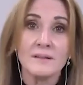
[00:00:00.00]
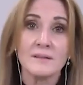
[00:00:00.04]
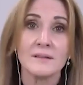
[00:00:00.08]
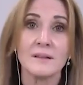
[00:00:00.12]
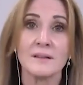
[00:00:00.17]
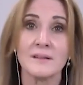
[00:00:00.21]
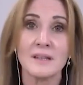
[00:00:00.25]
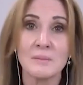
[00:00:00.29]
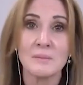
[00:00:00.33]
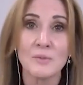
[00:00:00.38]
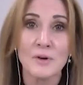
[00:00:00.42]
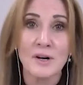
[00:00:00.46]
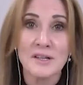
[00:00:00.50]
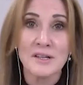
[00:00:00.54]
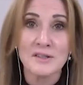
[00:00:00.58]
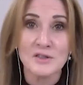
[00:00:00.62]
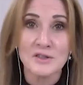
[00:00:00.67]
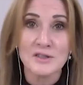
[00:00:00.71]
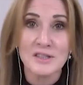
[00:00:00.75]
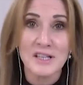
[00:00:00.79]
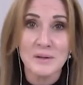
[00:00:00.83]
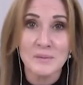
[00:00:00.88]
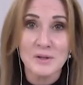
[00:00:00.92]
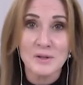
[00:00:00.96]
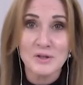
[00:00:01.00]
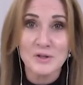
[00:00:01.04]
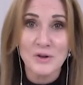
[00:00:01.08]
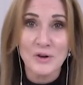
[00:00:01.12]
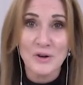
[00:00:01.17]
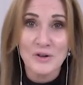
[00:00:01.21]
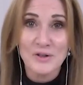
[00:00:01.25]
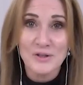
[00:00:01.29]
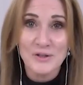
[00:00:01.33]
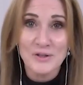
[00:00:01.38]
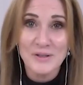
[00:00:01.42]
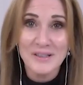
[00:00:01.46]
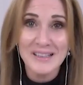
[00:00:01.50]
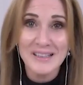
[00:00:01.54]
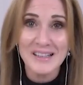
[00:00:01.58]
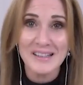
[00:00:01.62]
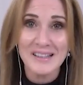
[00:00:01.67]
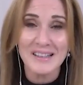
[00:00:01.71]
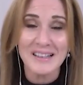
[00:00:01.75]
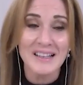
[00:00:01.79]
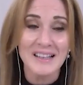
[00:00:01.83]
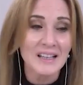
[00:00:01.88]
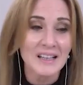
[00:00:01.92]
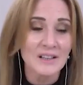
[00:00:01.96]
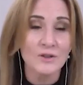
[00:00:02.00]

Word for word: Their brains are damaged. You can't do anything.